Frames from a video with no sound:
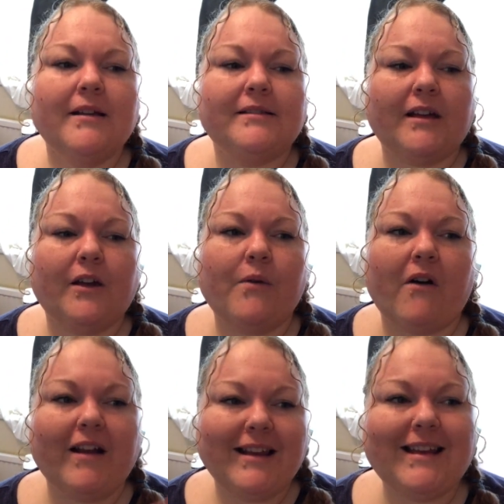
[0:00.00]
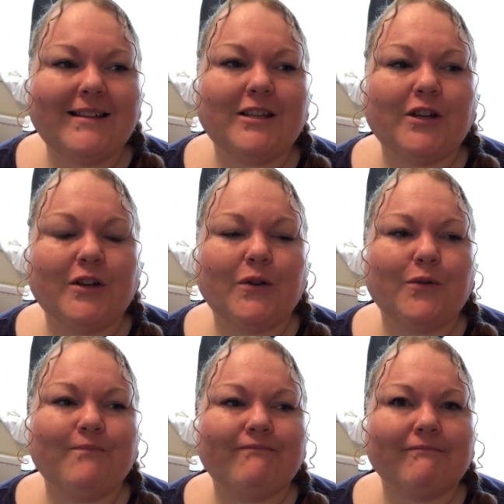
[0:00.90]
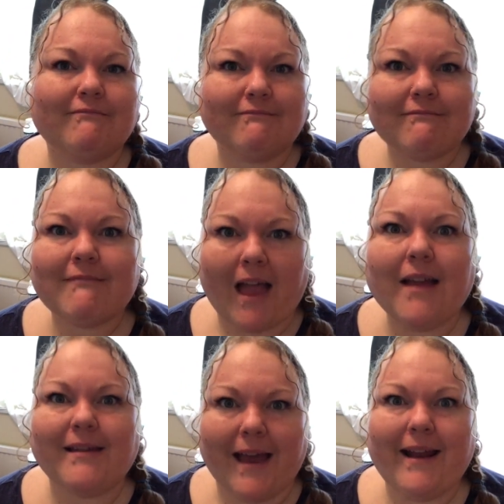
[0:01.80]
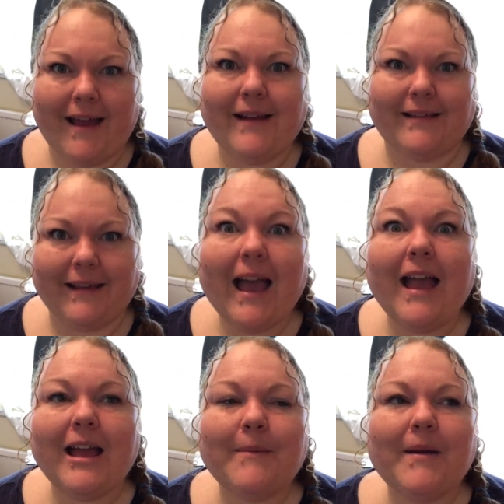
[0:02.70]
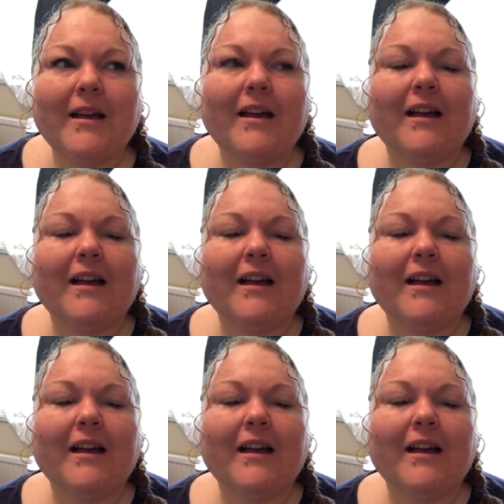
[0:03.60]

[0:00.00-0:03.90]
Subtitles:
so I need to get ahead of the game